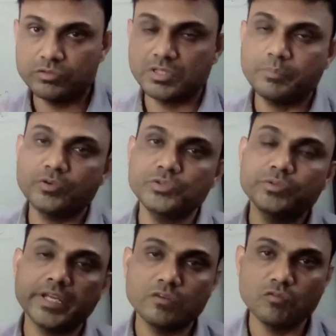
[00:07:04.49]
Suppose you
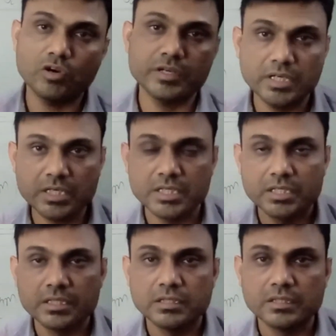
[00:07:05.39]
take water,
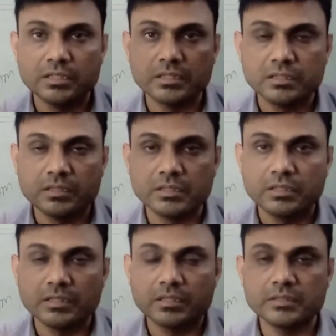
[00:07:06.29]

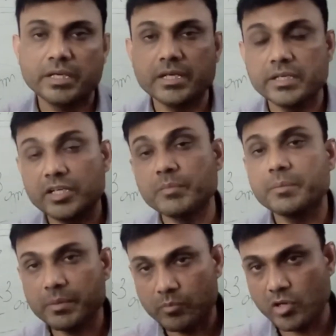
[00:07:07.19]
then it may
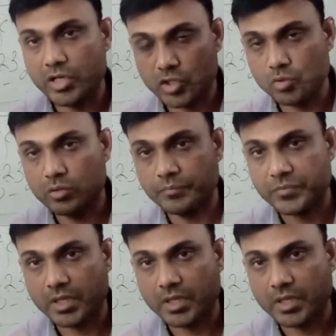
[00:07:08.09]
be molecule.